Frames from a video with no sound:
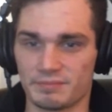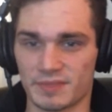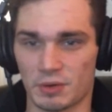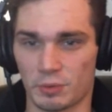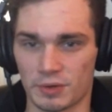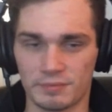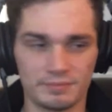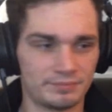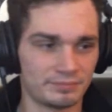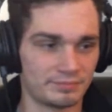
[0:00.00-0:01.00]
that a word?
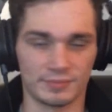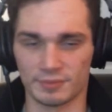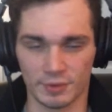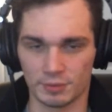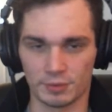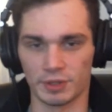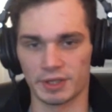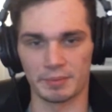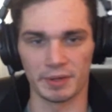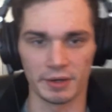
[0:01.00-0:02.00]
We'll look
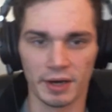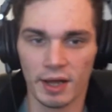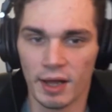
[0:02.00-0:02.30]
it up later.